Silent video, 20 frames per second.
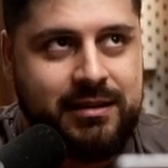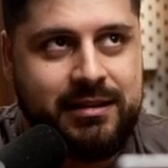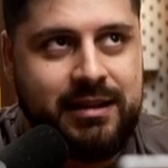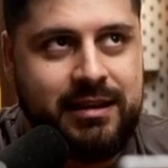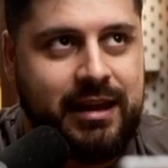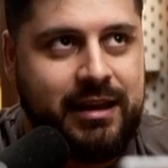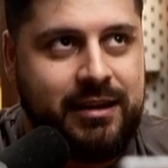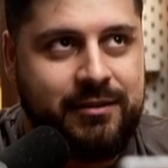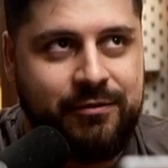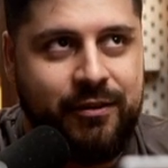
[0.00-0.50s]

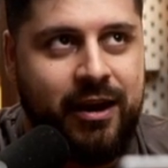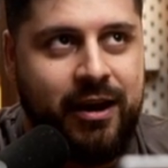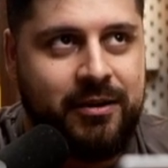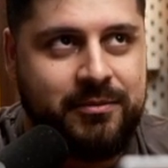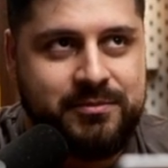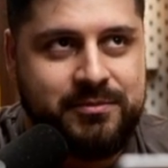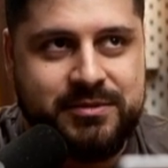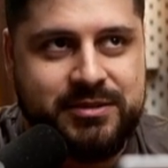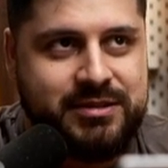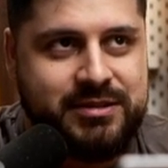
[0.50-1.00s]
click
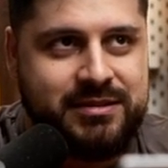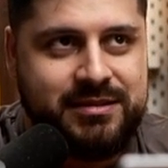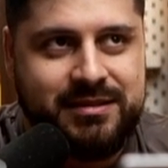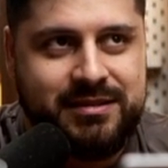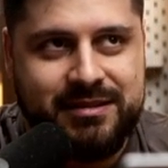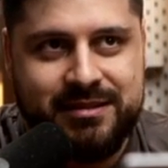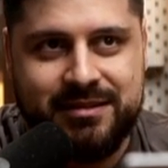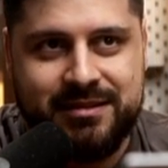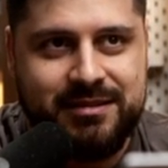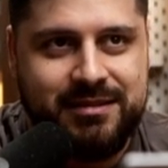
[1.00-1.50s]
farms
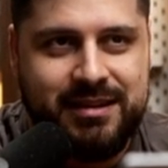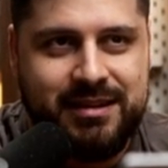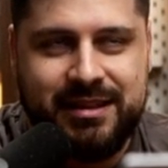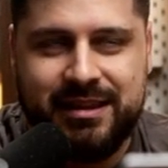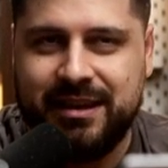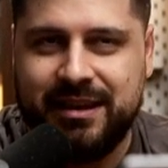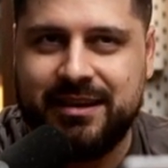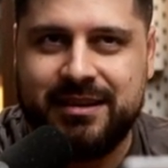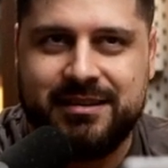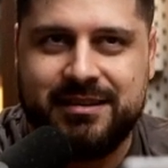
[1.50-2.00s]
and
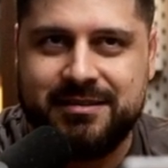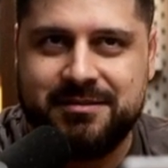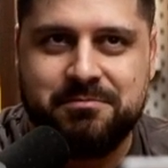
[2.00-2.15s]
click